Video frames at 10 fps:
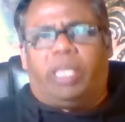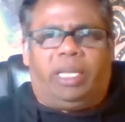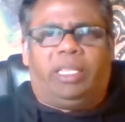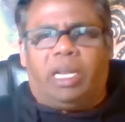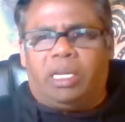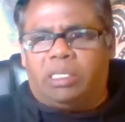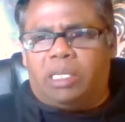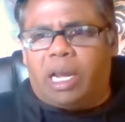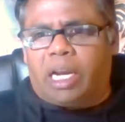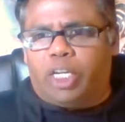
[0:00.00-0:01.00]
think that is
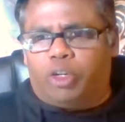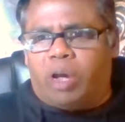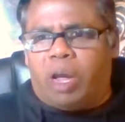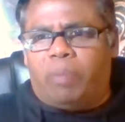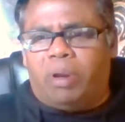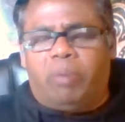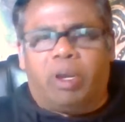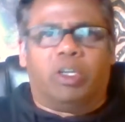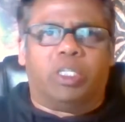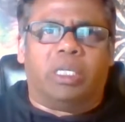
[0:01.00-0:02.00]
likely to happen
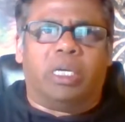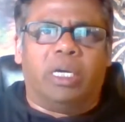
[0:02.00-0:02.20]
because